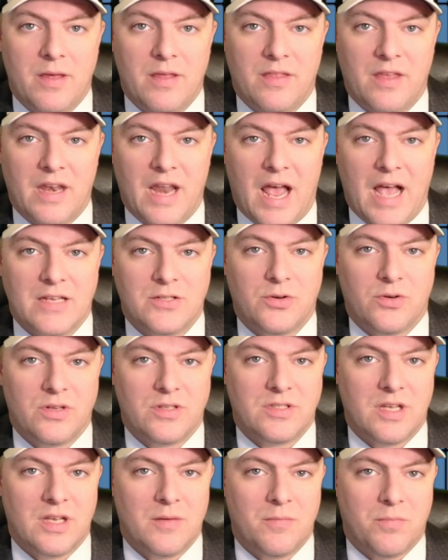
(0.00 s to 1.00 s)
then asked her to
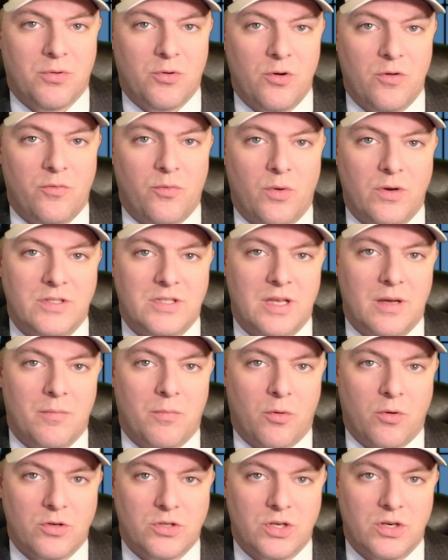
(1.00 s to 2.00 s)
send proof once the
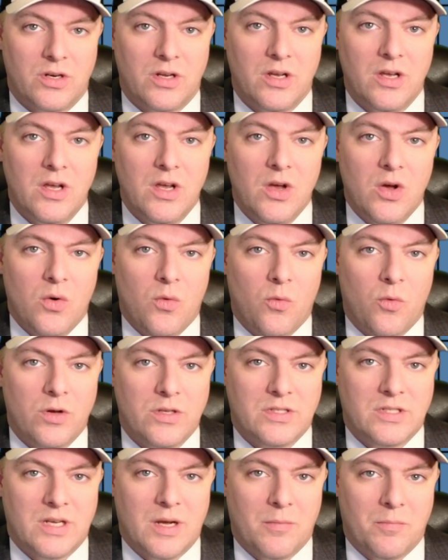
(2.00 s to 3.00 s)
abortion
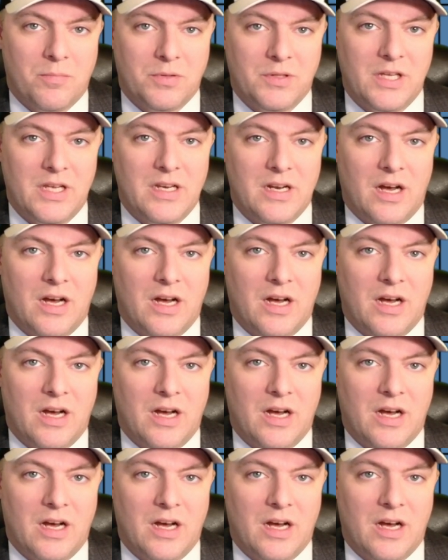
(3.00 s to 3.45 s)
was complete.